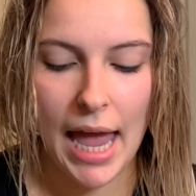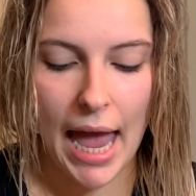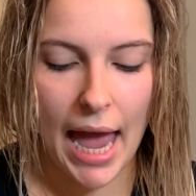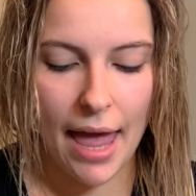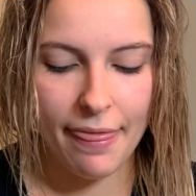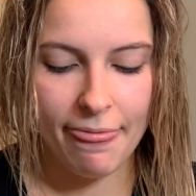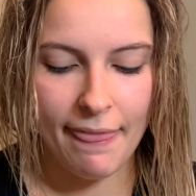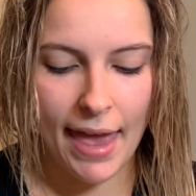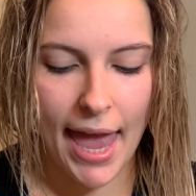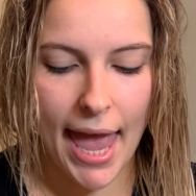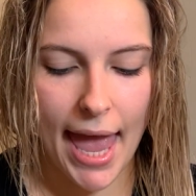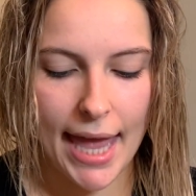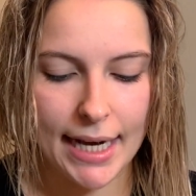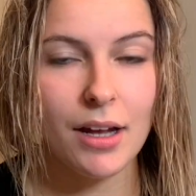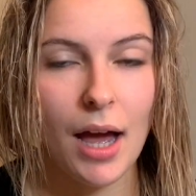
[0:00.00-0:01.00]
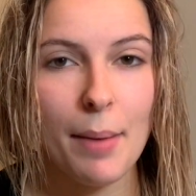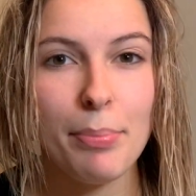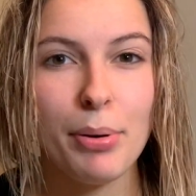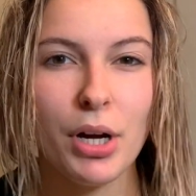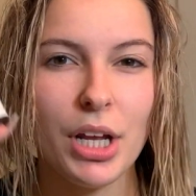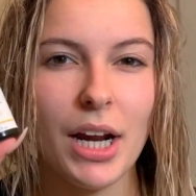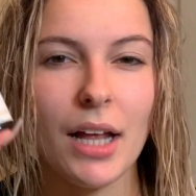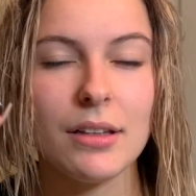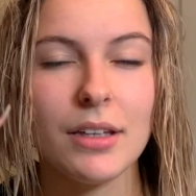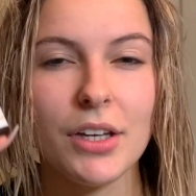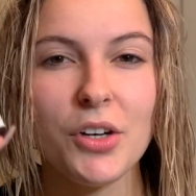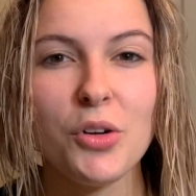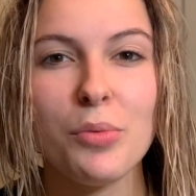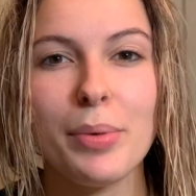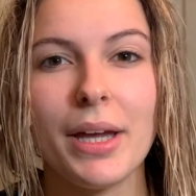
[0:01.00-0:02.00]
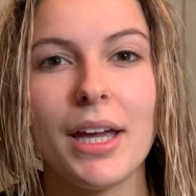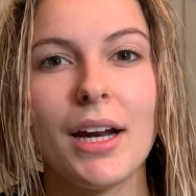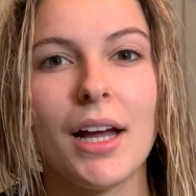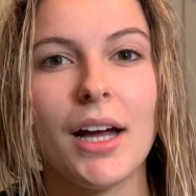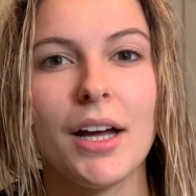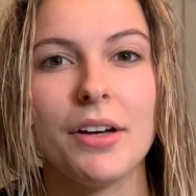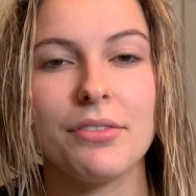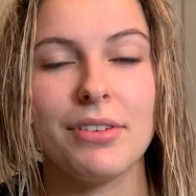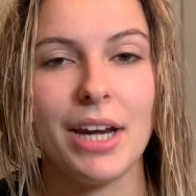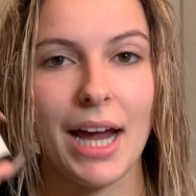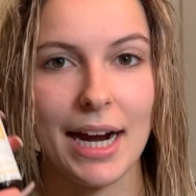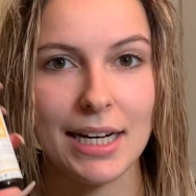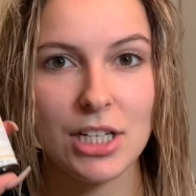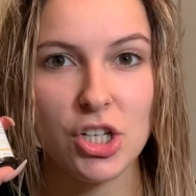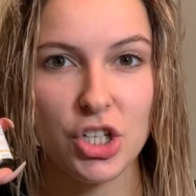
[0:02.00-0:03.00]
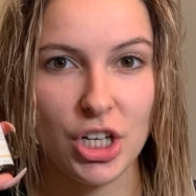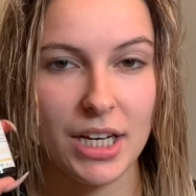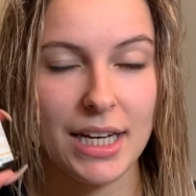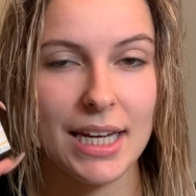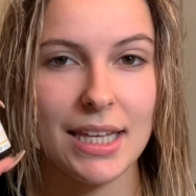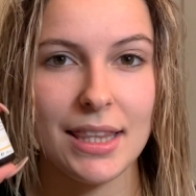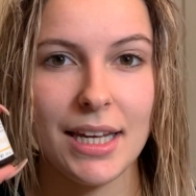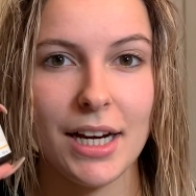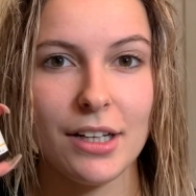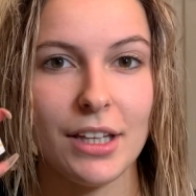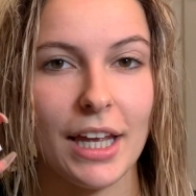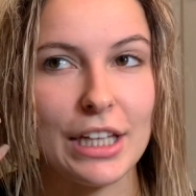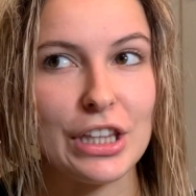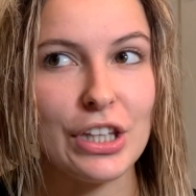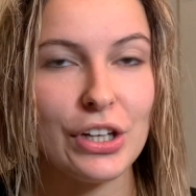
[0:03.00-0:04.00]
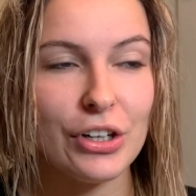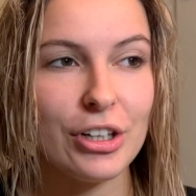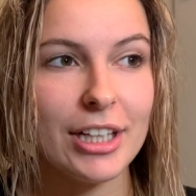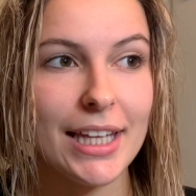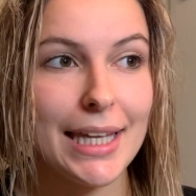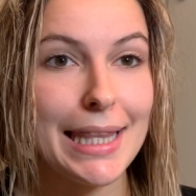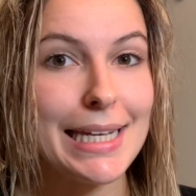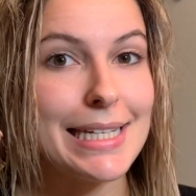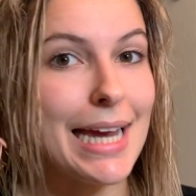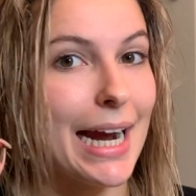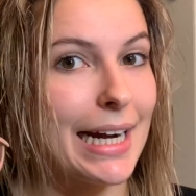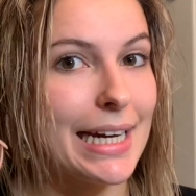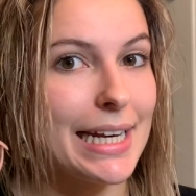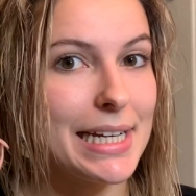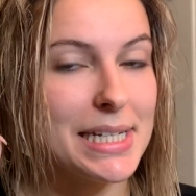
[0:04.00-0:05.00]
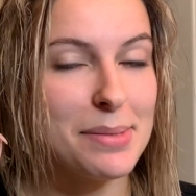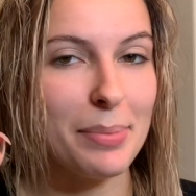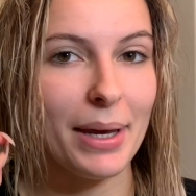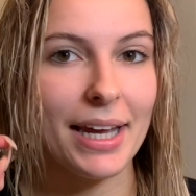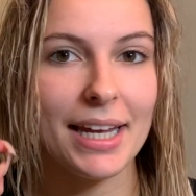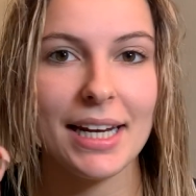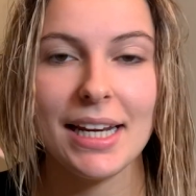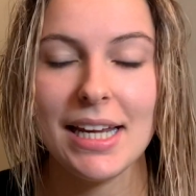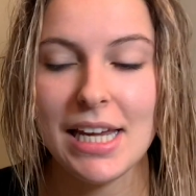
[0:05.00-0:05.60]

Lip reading: and then I put a little bit of 9G in there, like literally the tiniest bit,